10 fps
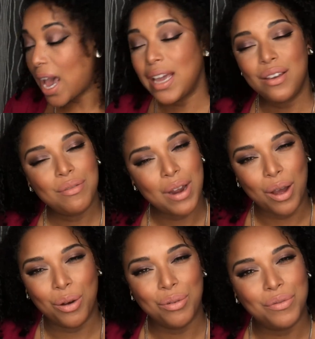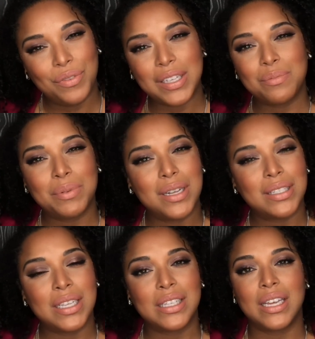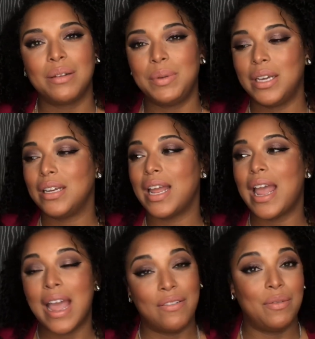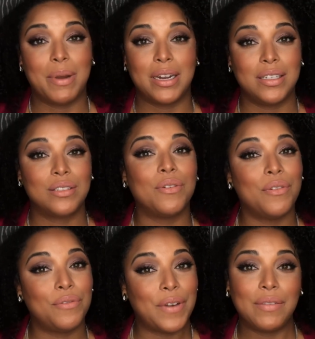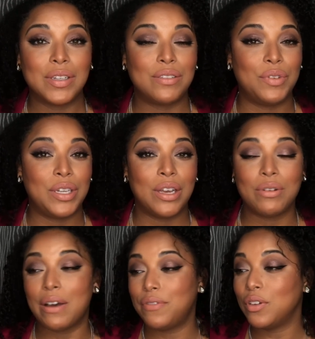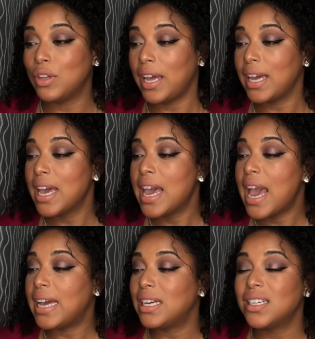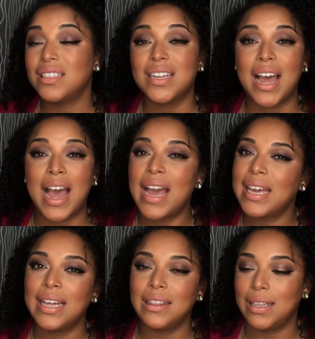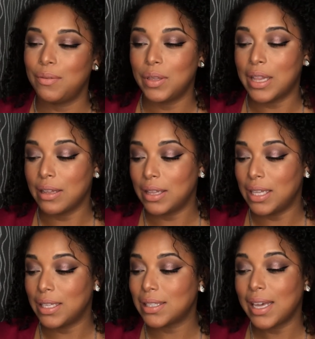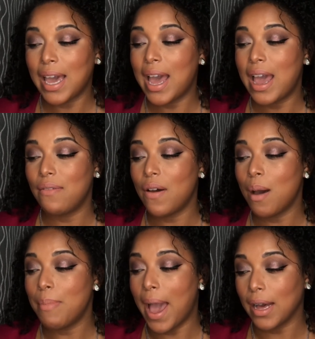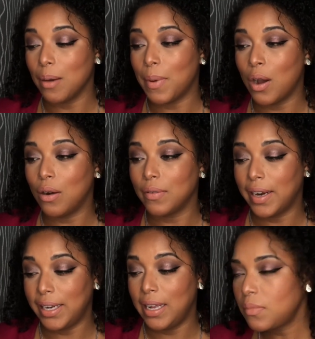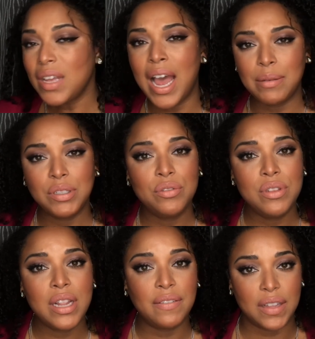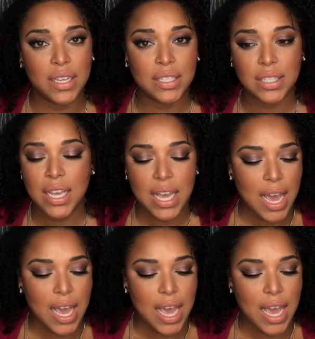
And you know, Fix Plus is going to be in everybody's favorites video, I feel like. And I can't live without this. Like I have a backup already. I absolutely love this.